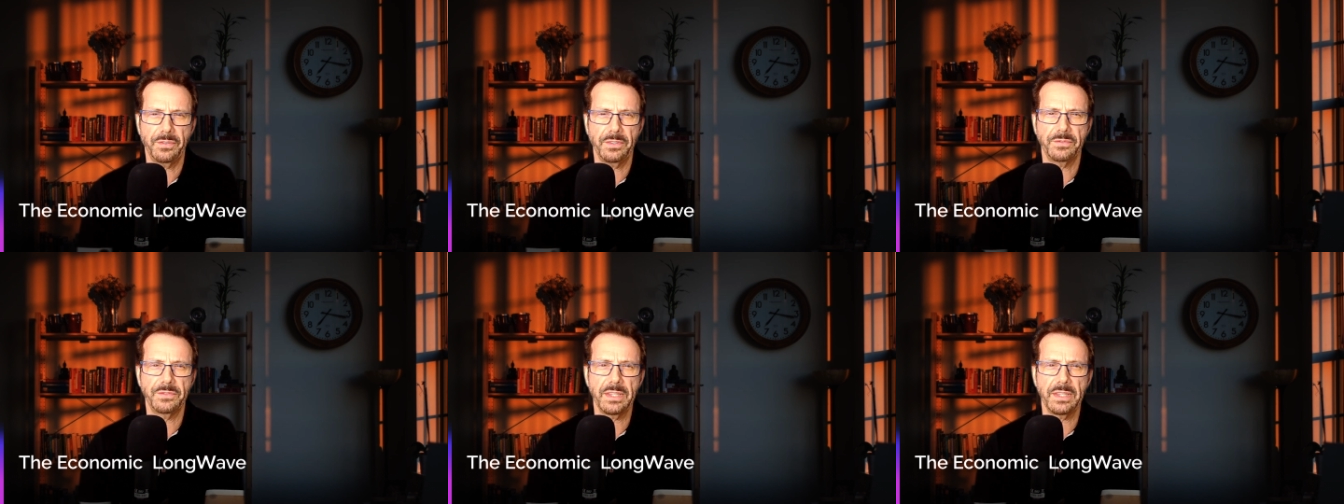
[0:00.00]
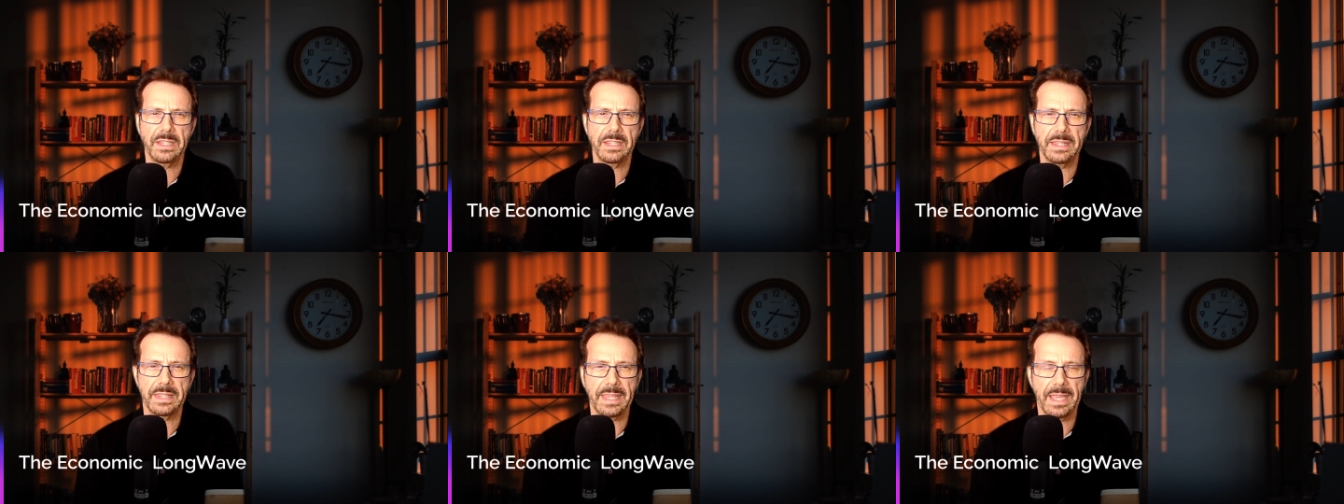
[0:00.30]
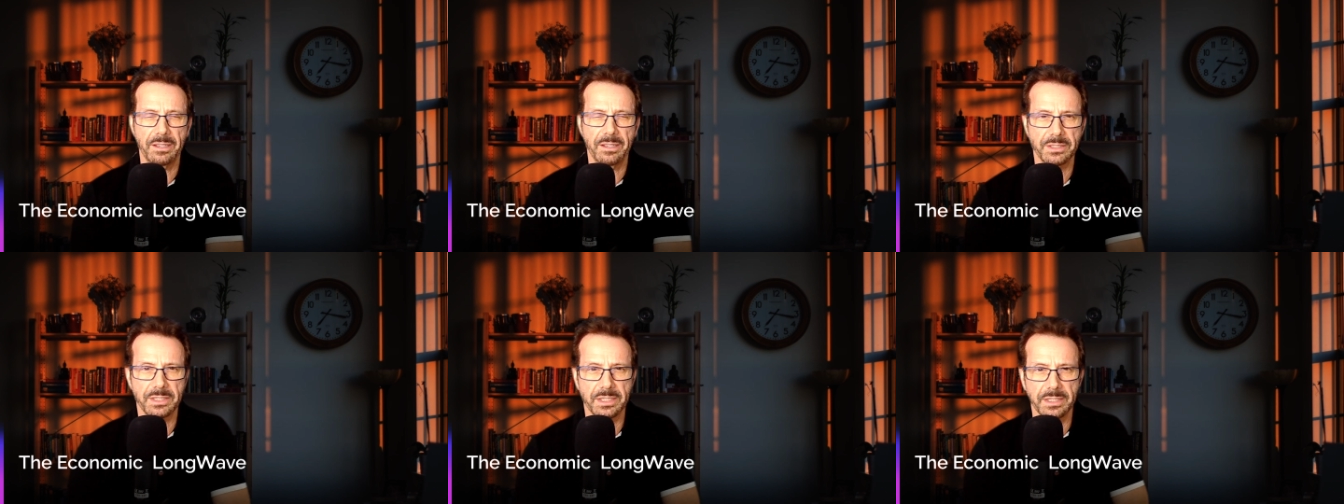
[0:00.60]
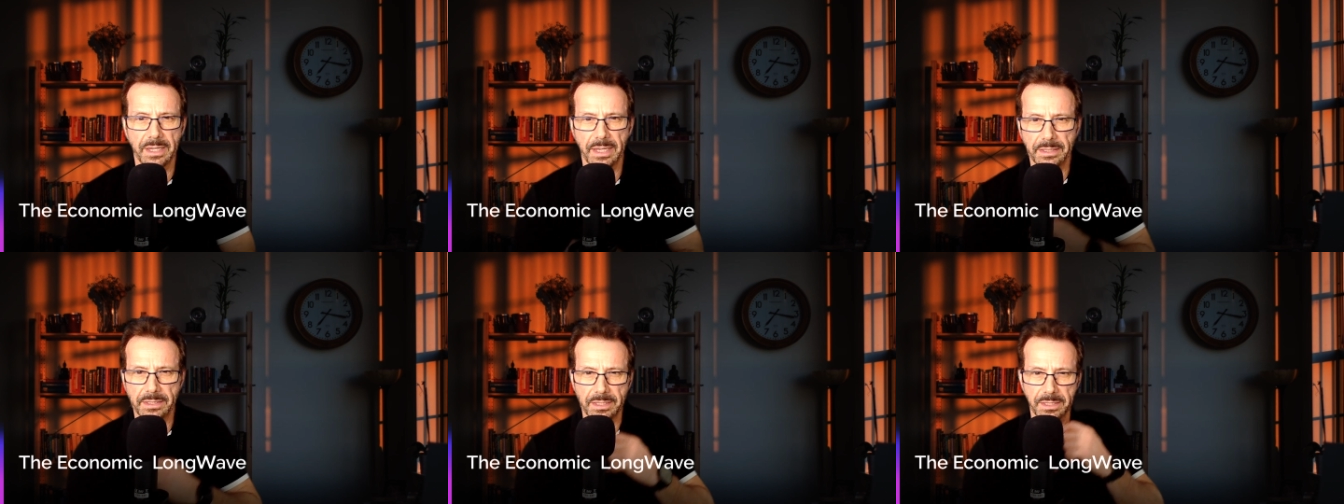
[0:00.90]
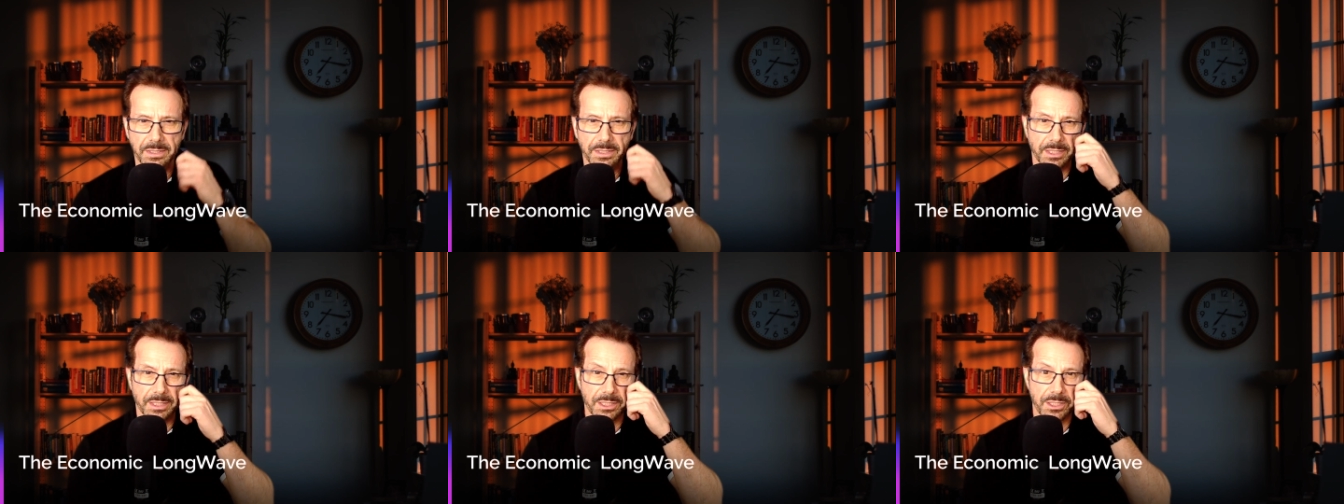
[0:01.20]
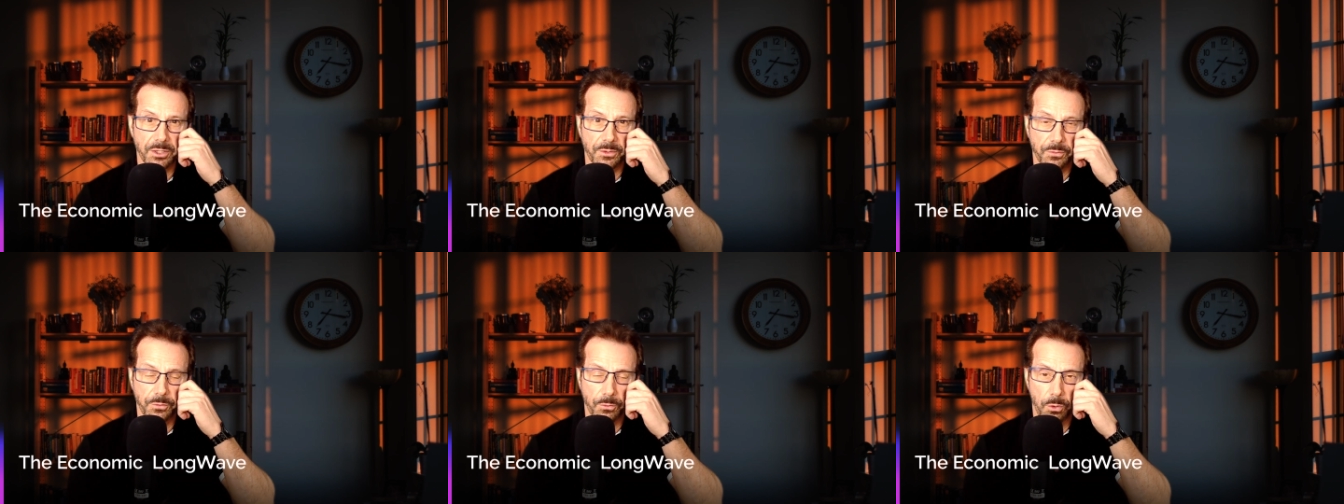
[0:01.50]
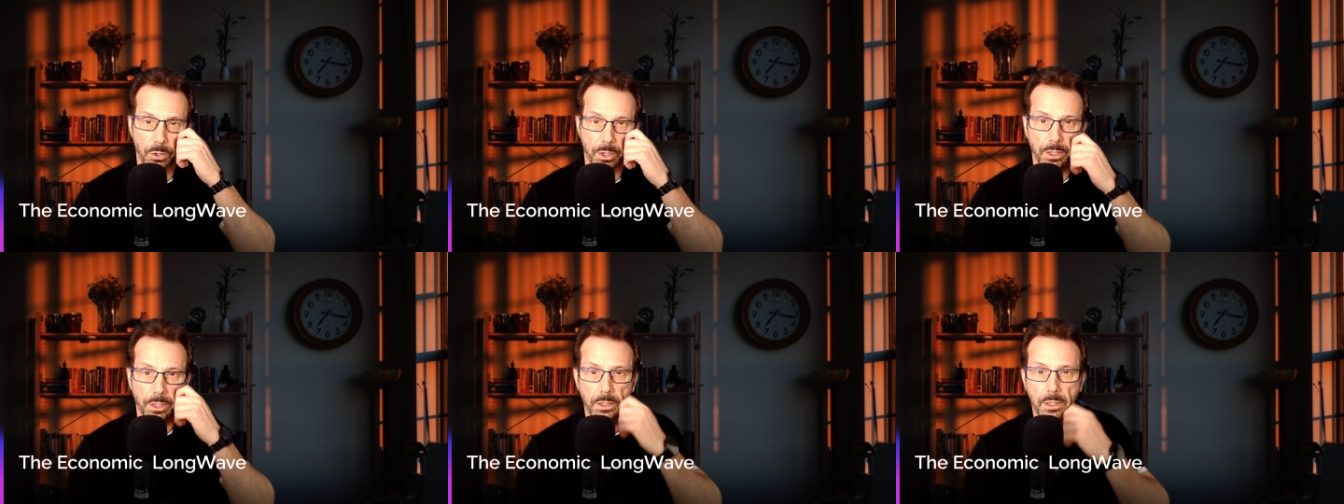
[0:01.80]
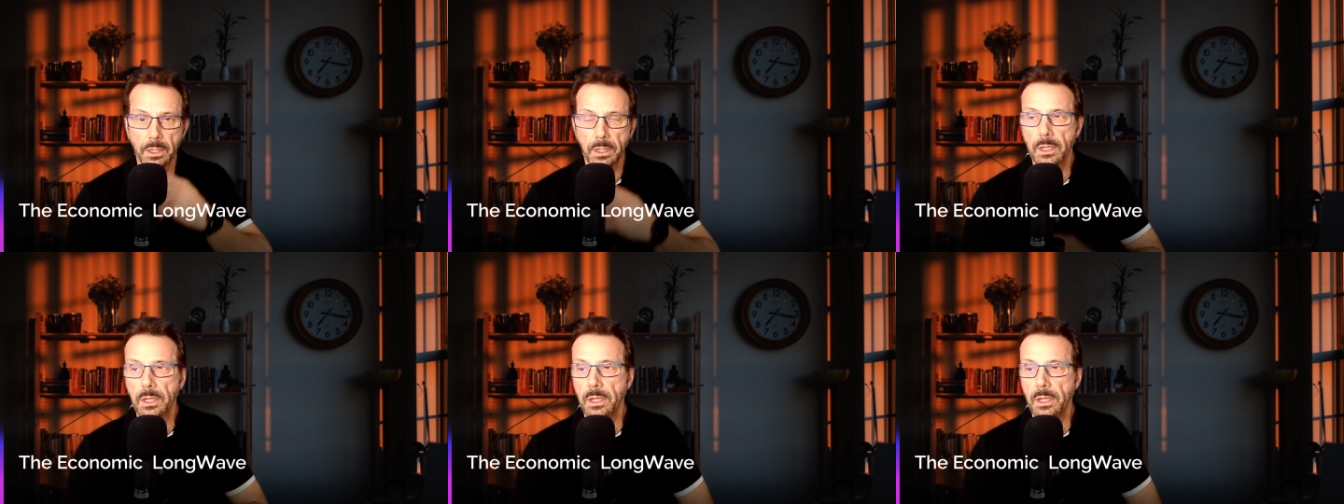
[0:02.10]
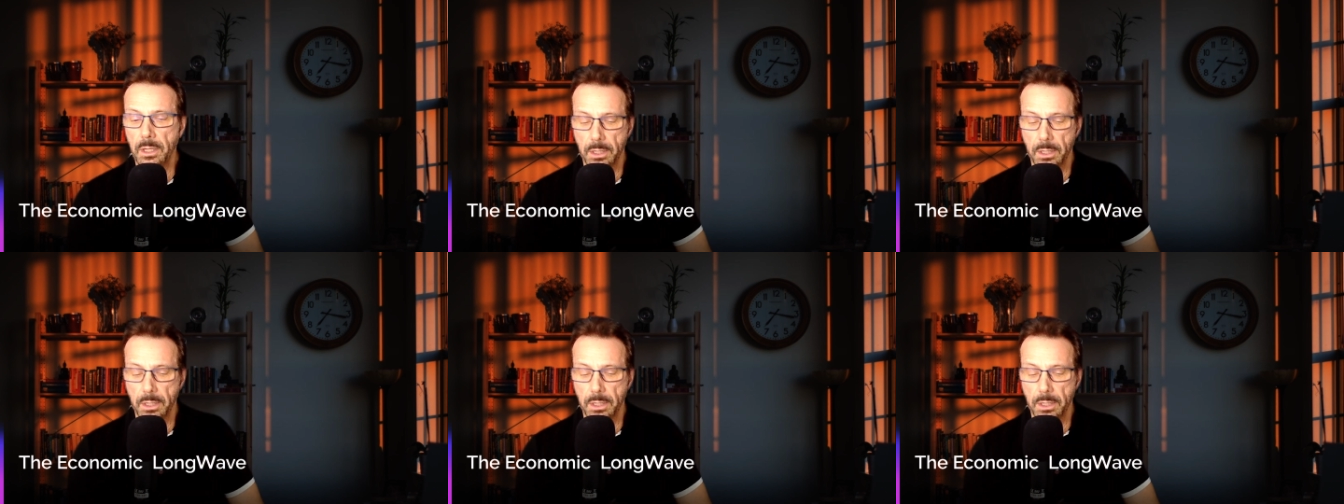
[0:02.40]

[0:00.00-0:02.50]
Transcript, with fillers: paid fifteen thousand in nineteen sixty-four.